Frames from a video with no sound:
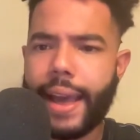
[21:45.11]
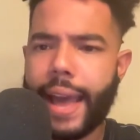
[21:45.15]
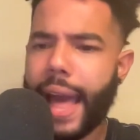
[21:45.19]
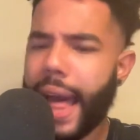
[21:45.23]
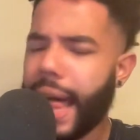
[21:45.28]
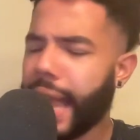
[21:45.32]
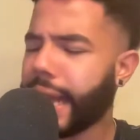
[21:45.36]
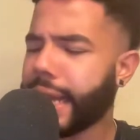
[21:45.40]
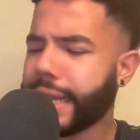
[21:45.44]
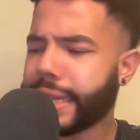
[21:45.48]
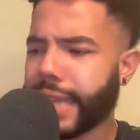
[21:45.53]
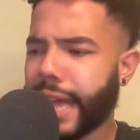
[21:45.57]

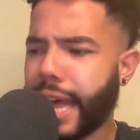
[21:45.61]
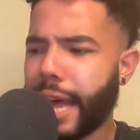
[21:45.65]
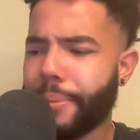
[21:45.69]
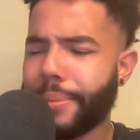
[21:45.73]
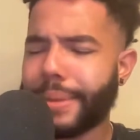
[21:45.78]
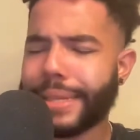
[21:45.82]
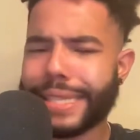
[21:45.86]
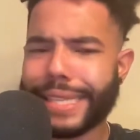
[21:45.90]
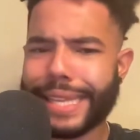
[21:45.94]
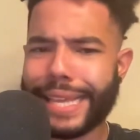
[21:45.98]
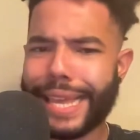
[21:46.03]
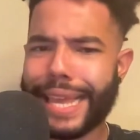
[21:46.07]
Alec
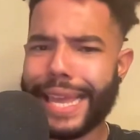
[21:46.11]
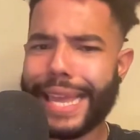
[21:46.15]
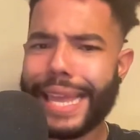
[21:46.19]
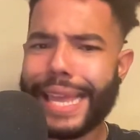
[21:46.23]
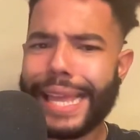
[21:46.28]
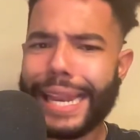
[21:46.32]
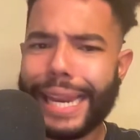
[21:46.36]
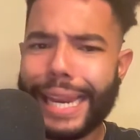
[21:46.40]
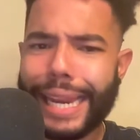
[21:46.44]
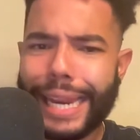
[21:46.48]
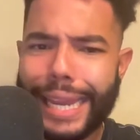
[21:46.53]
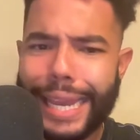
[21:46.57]
Thomas,
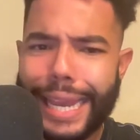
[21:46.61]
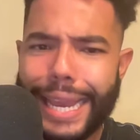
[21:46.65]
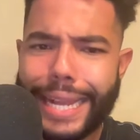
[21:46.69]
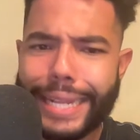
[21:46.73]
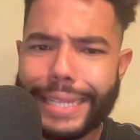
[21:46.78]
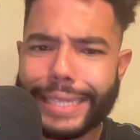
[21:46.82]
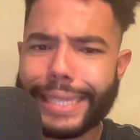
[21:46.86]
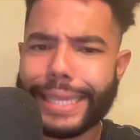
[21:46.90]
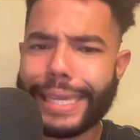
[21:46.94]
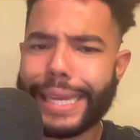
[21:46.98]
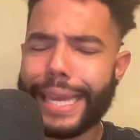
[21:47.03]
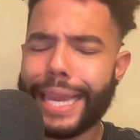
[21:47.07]
elite,